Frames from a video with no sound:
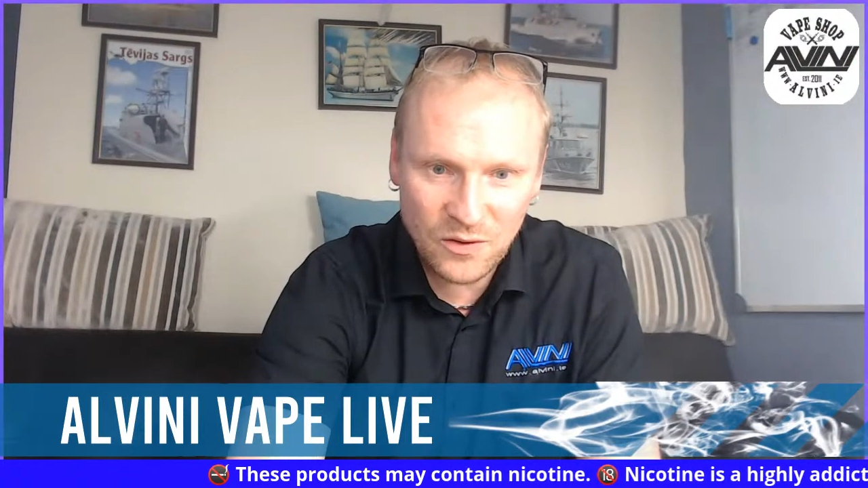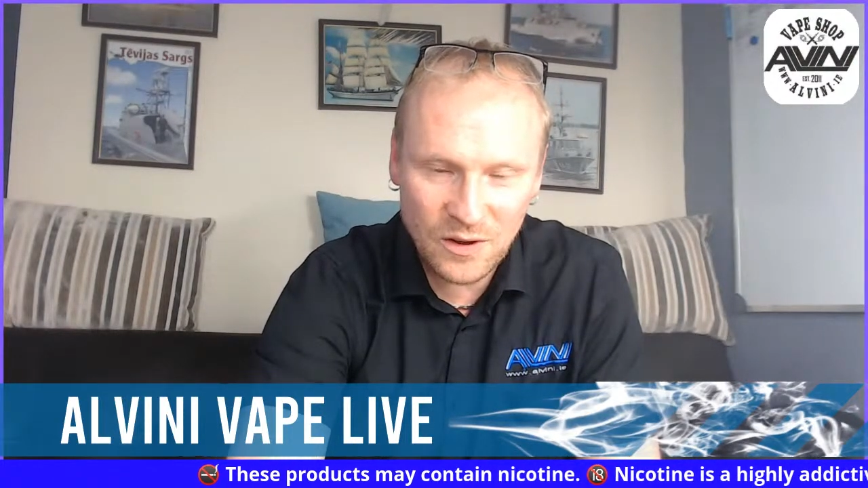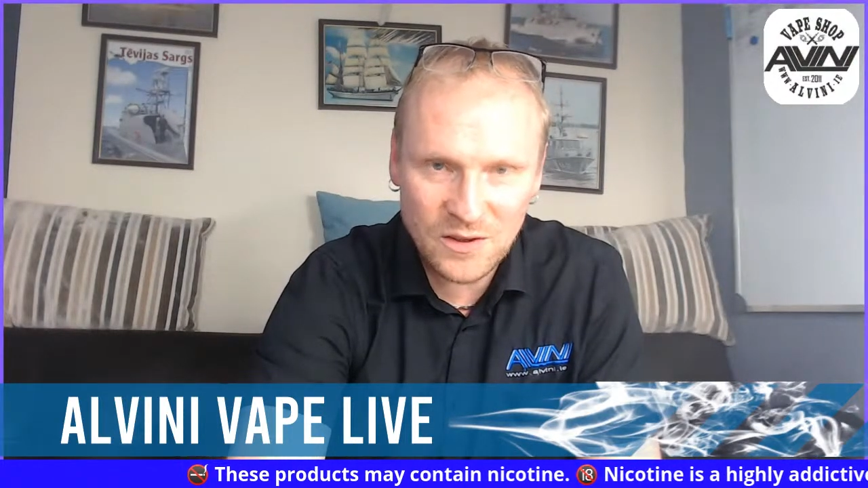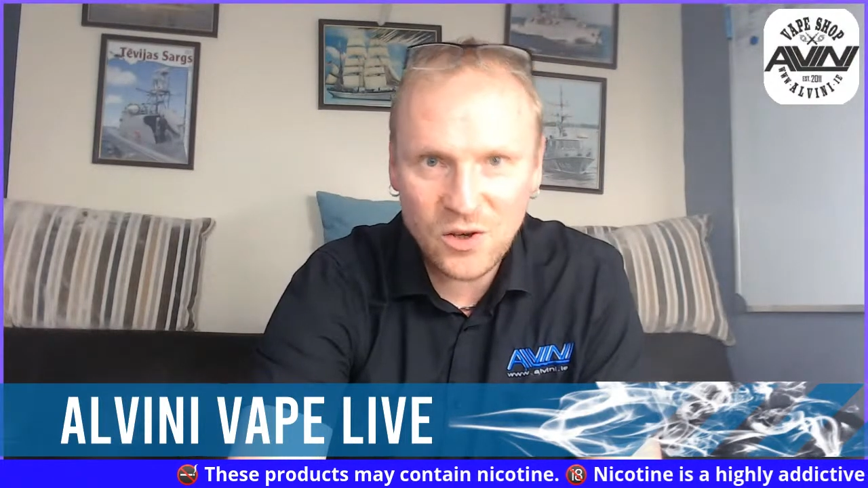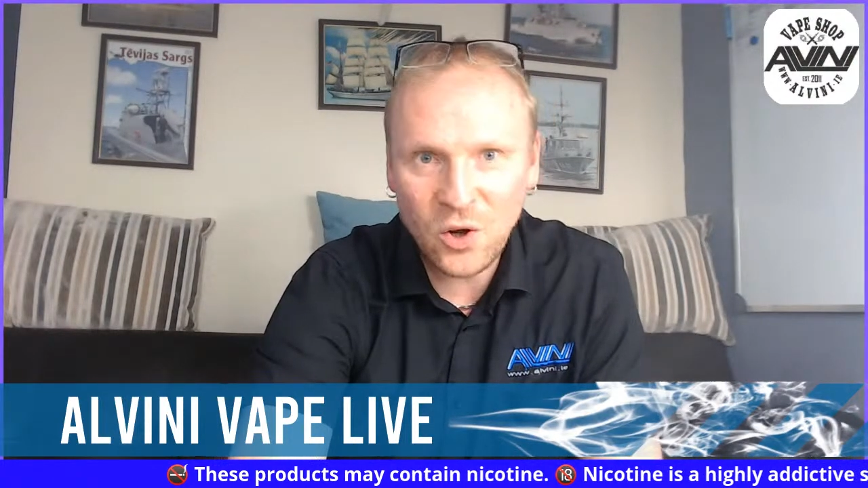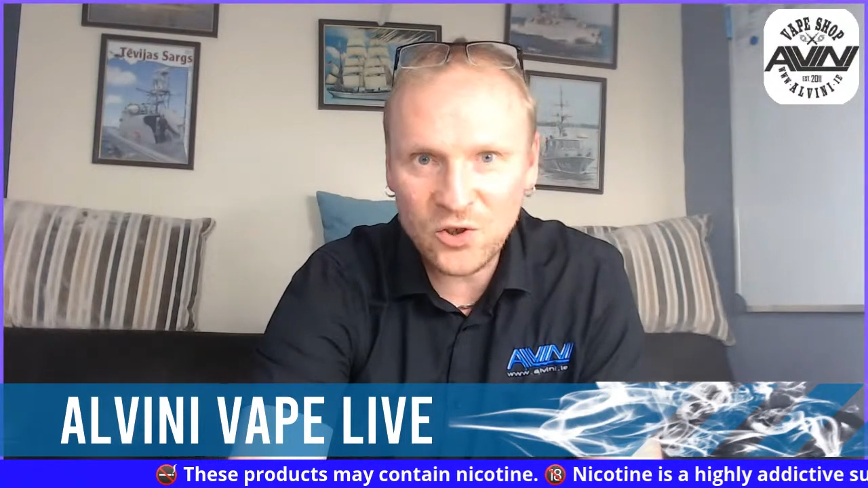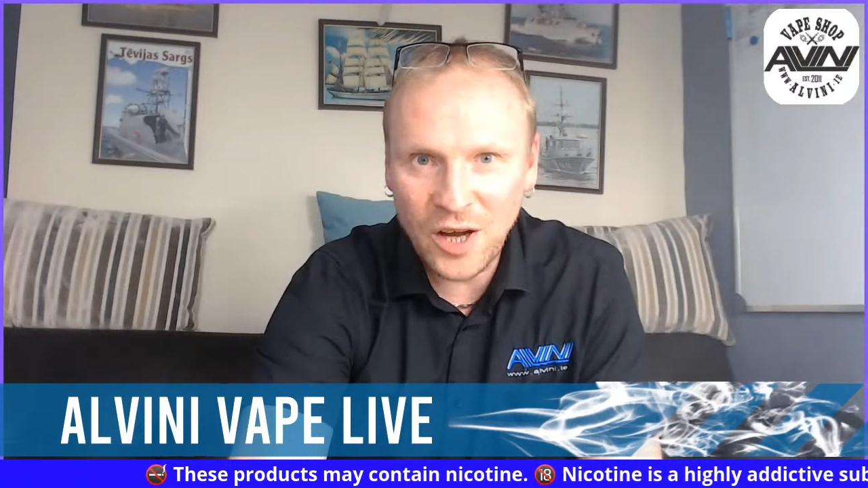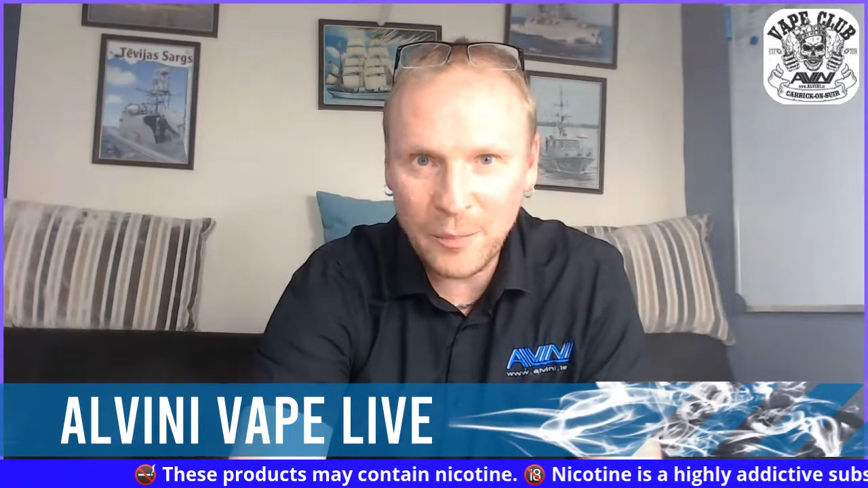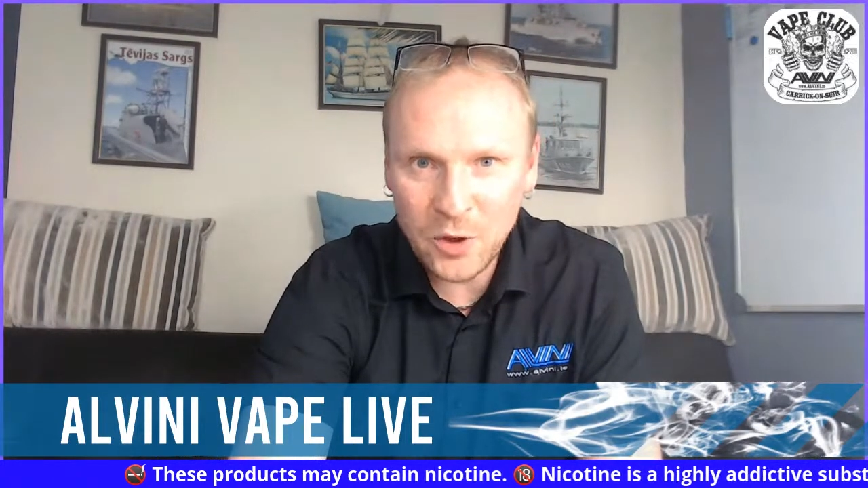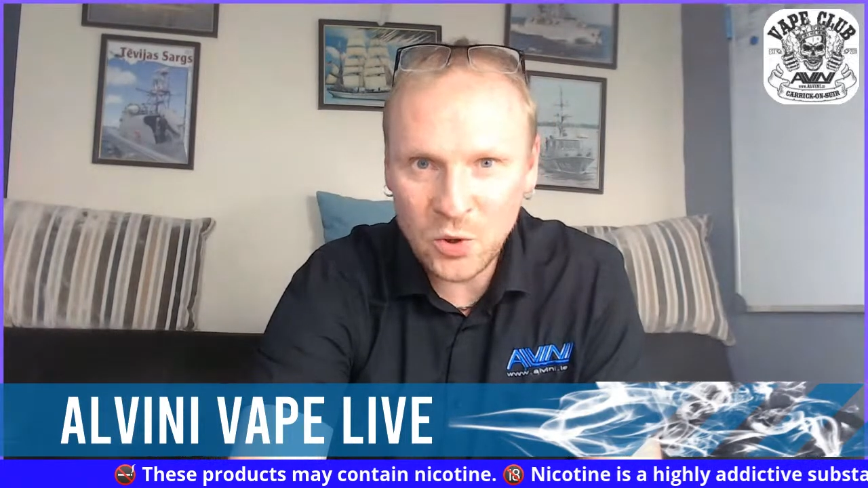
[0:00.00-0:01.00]
It's called
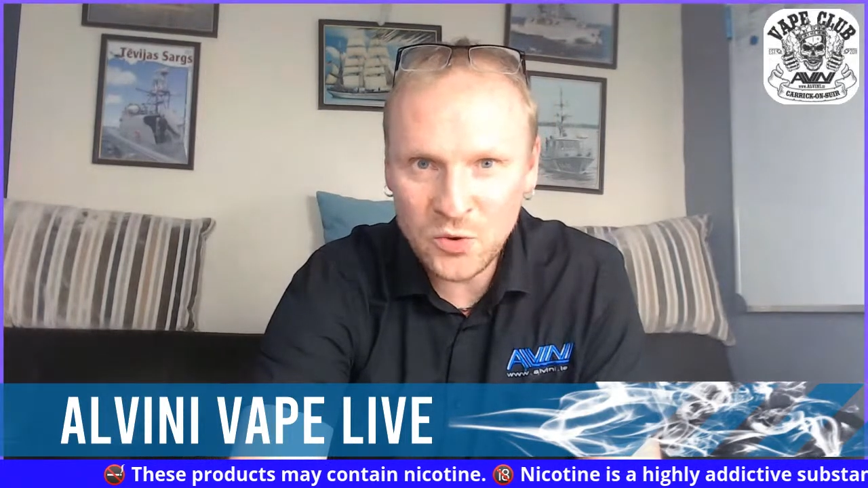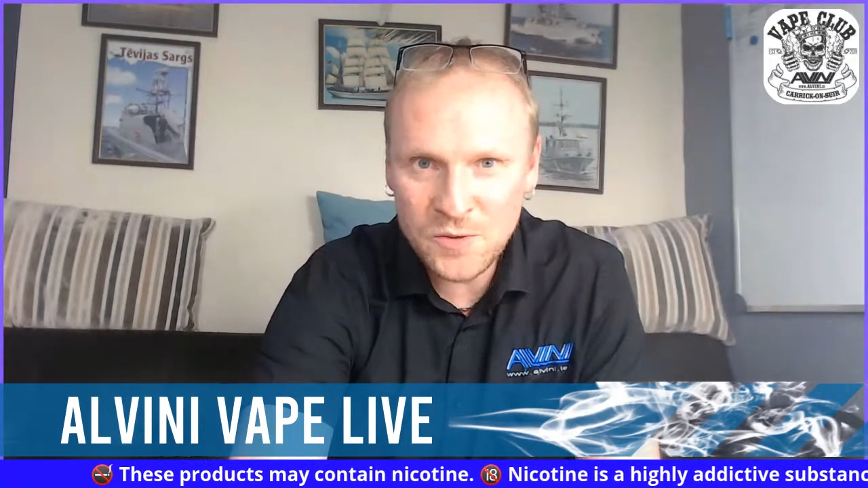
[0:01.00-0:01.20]
Upload.